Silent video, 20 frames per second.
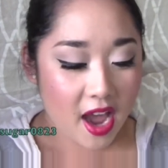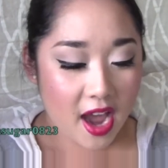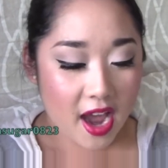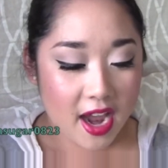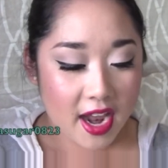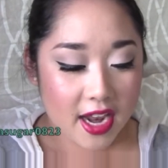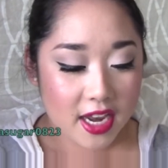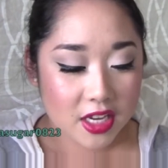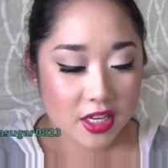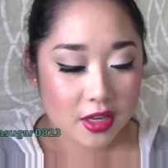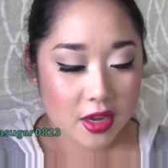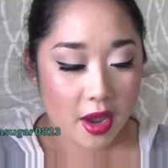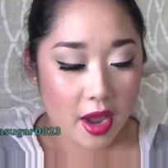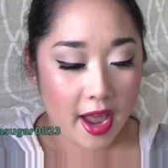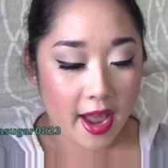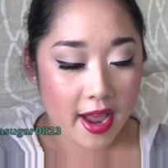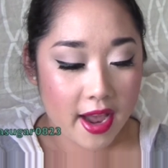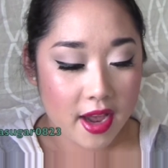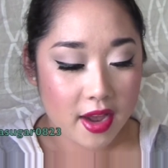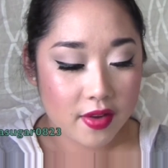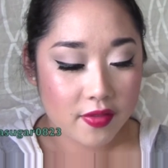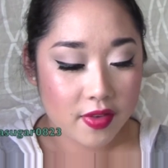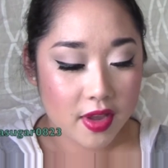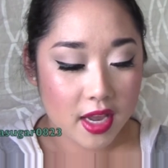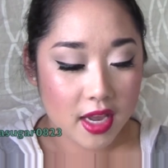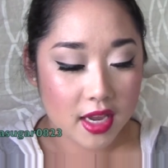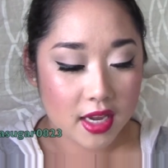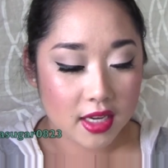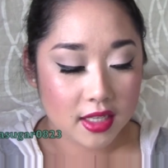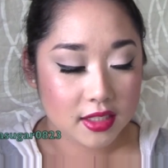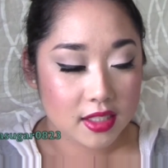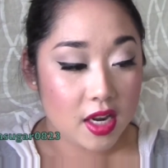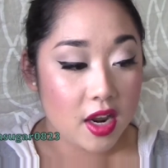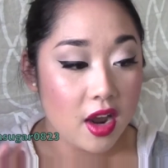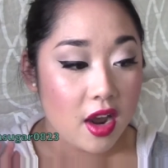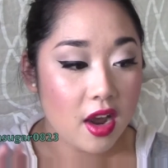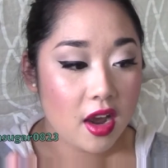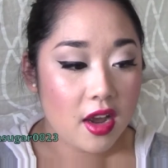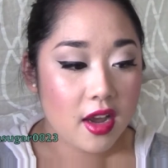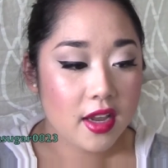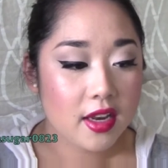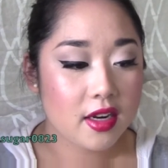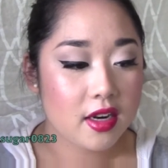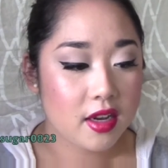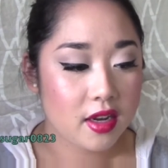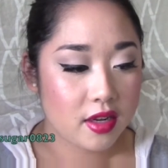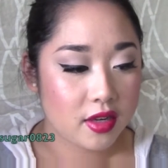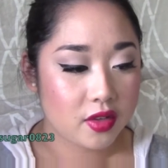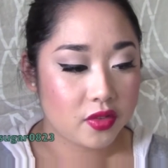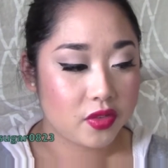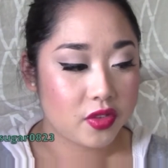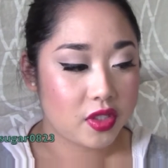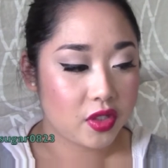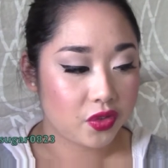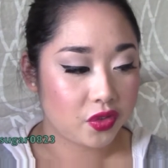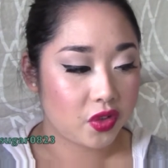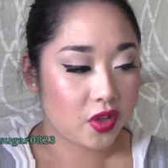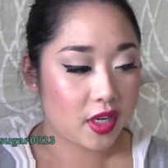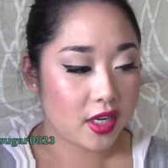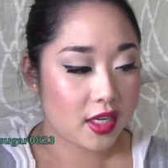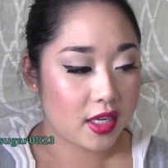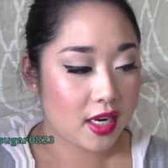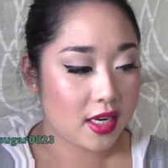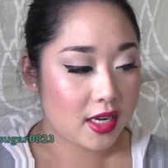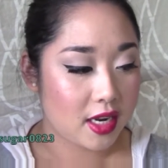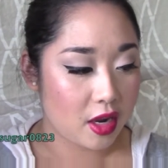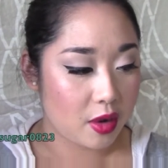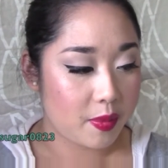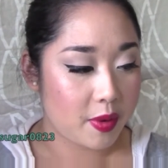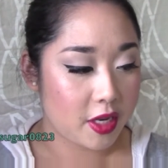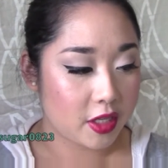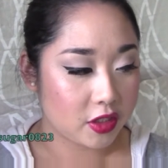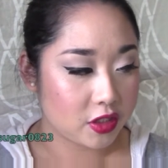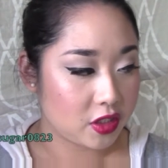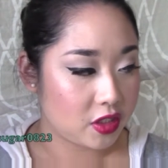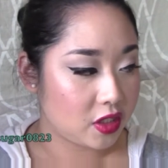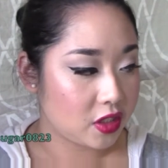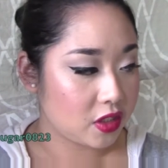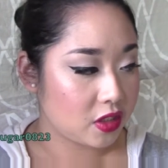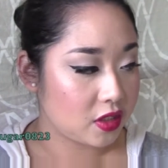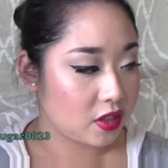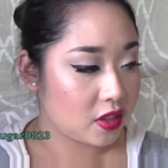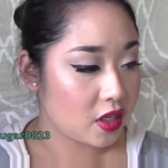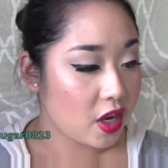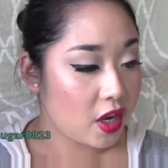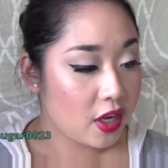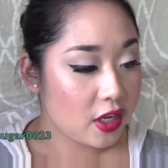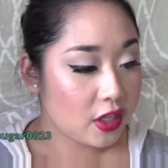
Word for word: I have a ton of different nail polishes